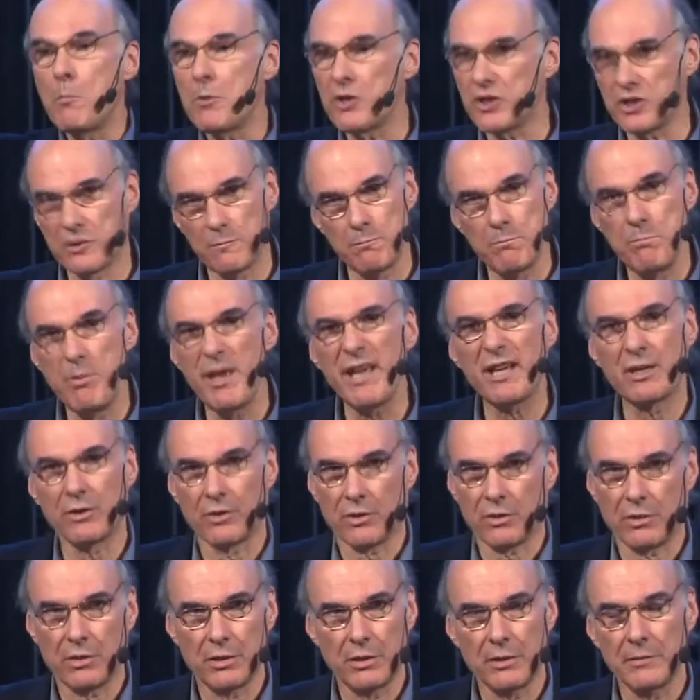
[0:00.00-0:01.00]
much
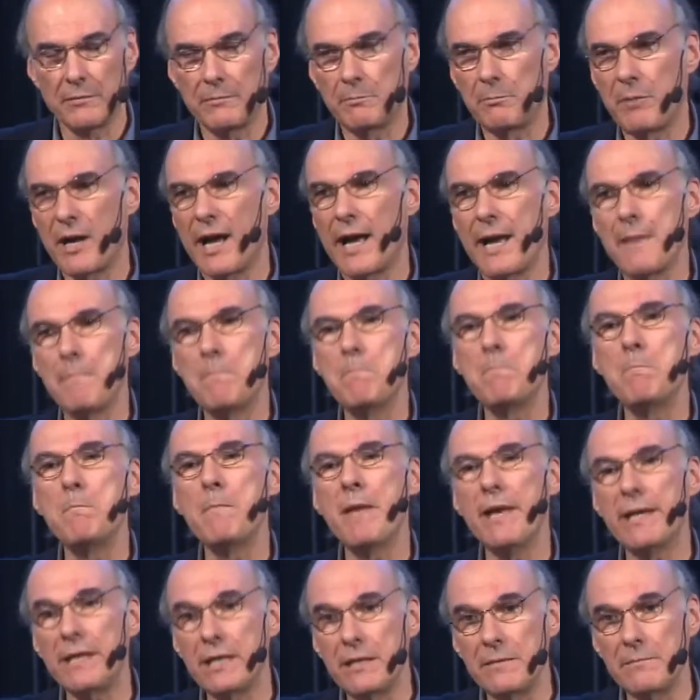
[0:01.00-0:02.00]
bigger by
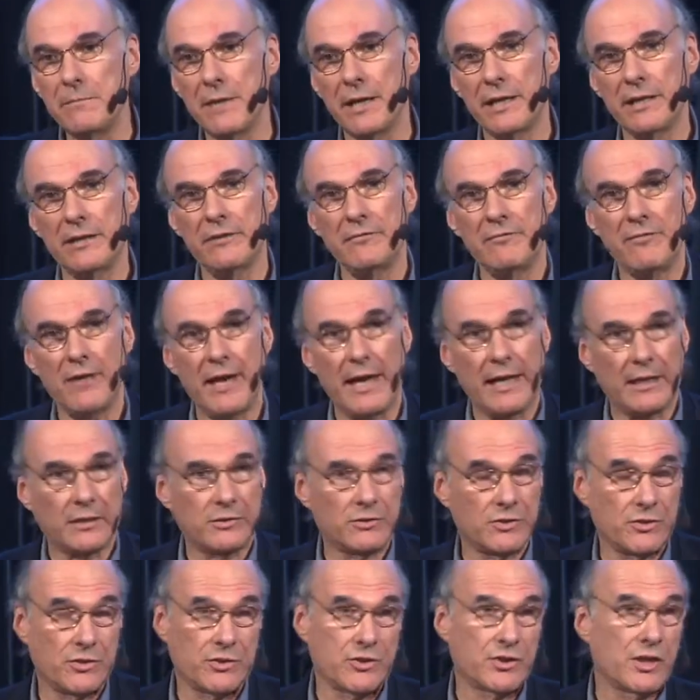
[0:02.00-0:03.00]
many, many
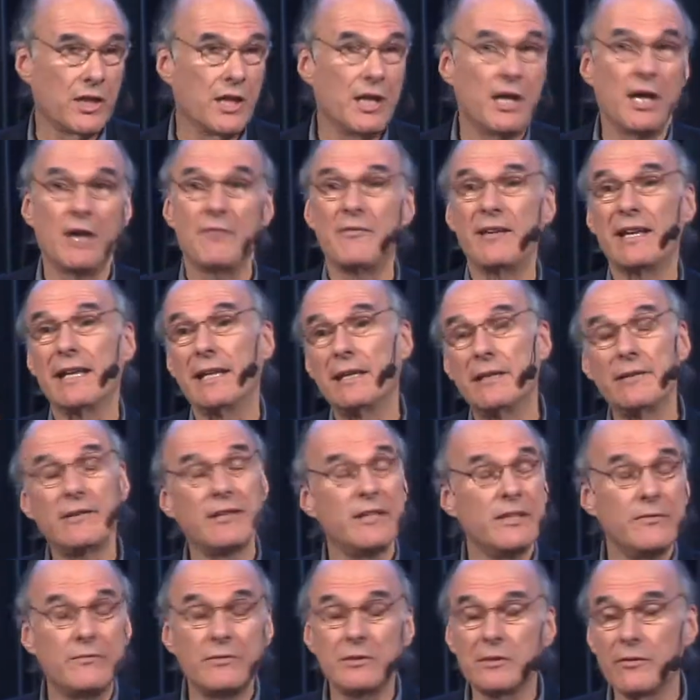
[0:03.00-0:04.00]
factors of
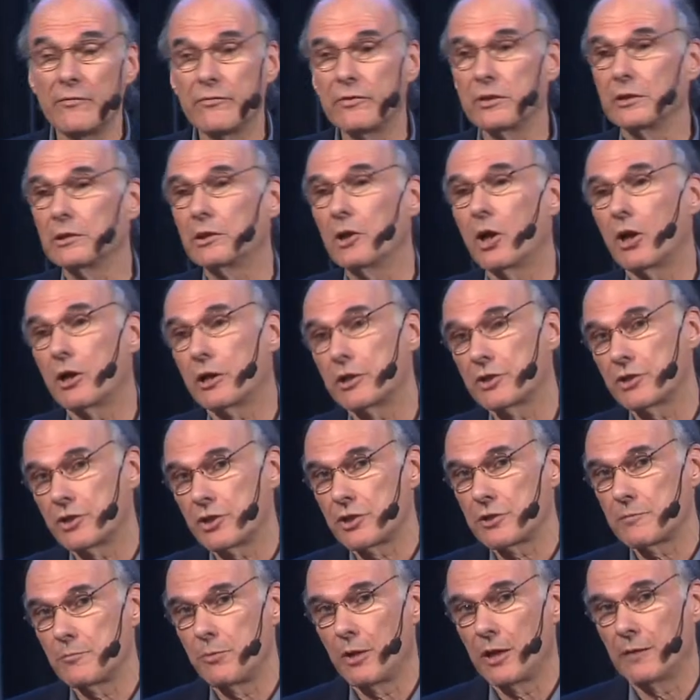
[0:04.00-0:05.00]
even of the
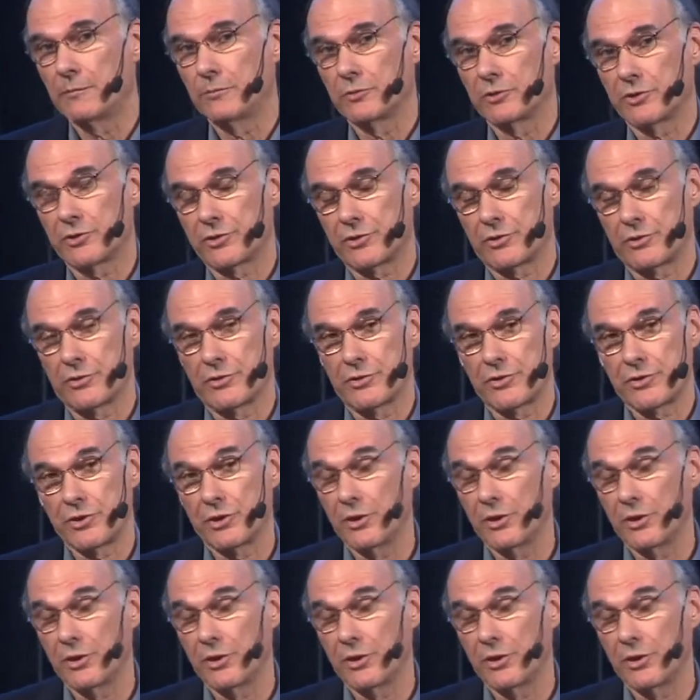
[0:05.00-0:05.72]
largest publishers.